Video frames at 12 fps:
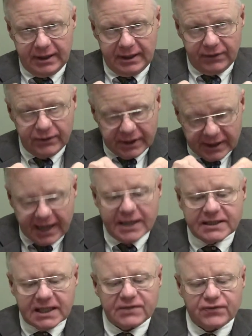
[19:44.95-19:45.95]
in the United
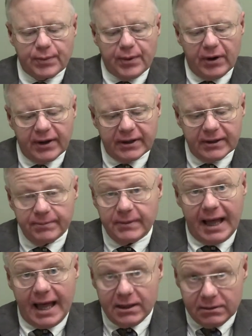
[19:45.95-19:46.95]
States of America,
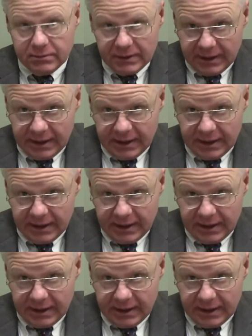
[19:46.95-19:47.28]
and